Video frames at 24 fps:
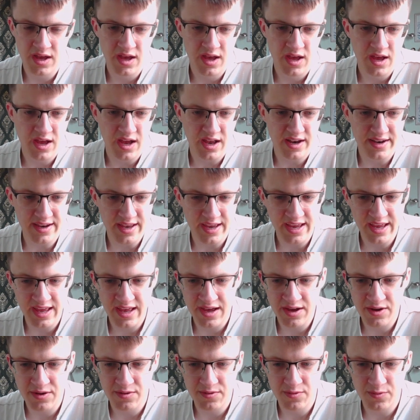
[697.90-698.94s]
And
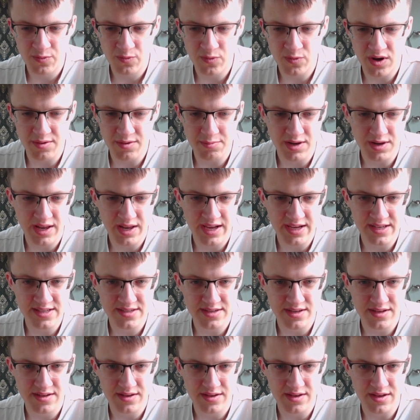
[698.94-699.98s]
here, white played
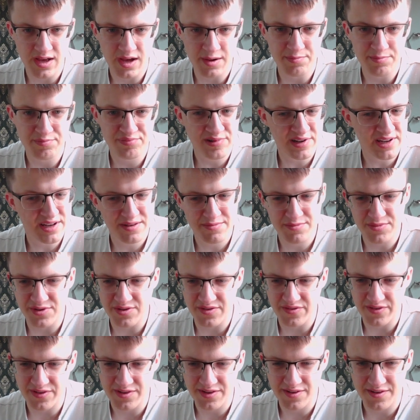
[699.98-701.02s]
a brilliant
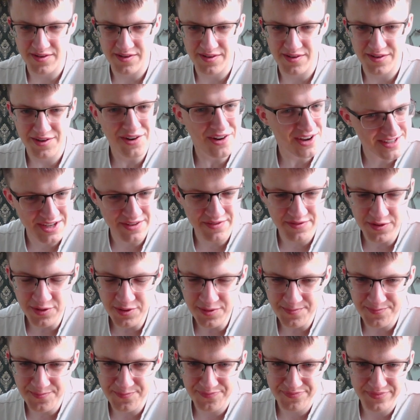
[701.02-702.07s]
move. Knight to
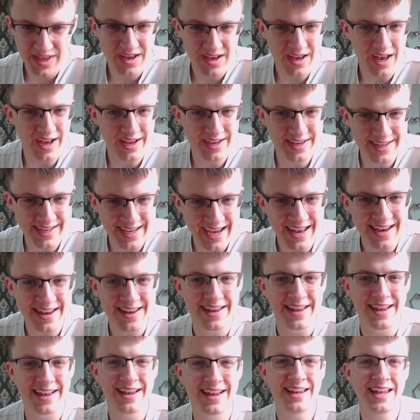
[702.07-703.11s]
e4.
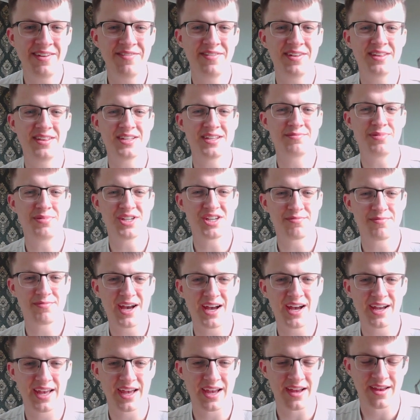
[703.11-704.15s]
Again, leaving this bishop
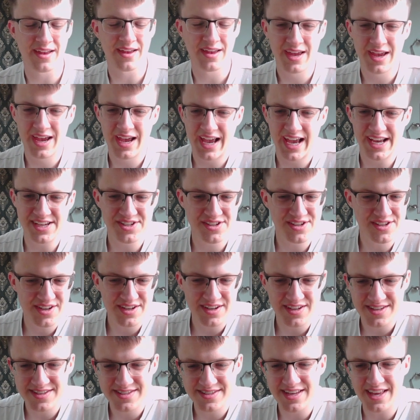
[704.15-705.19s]
hanging. It's just
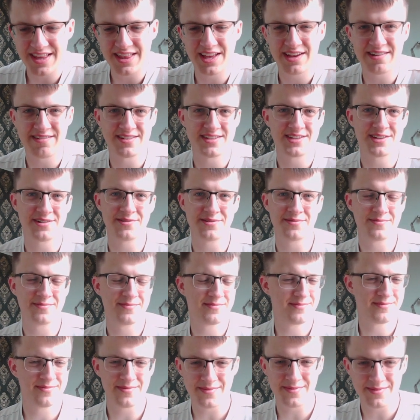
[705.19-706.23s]
going to sit there until
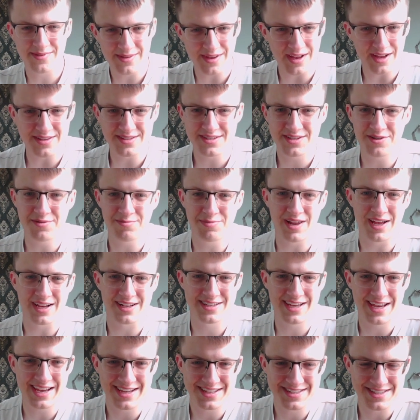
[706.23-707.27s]
black
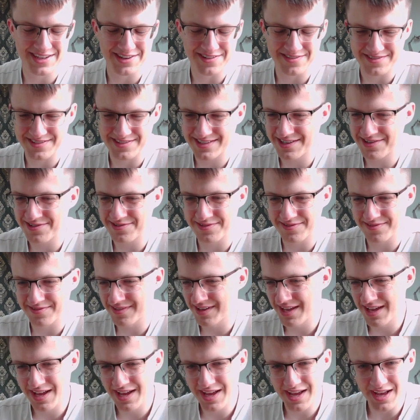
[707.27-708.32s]
takes it, or until
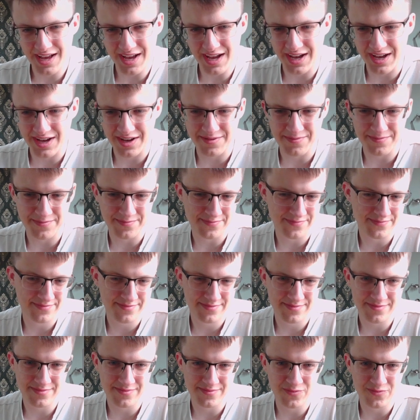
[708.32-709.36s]

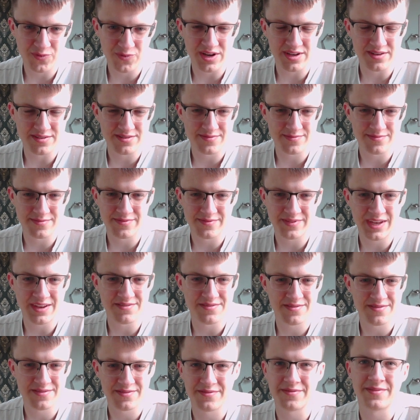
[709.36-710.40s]
white
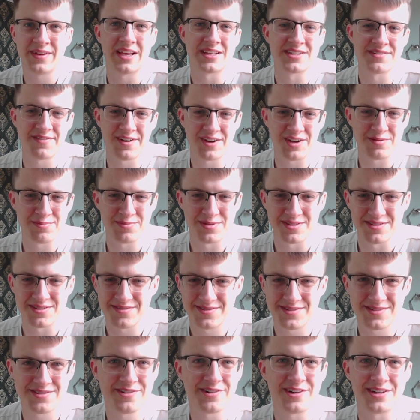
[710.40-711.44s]
gets fed up and
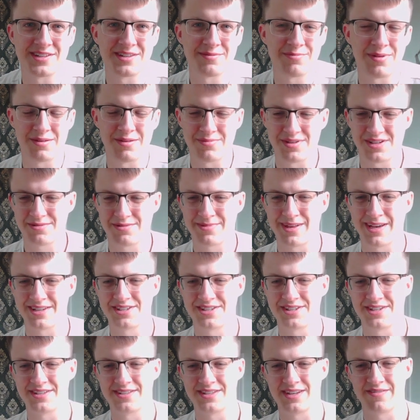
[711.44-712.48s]
tries to play bishop takes
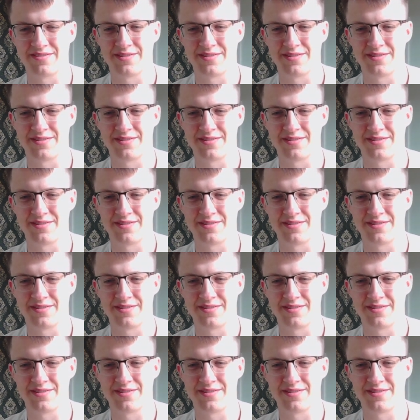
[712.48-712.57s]
g7.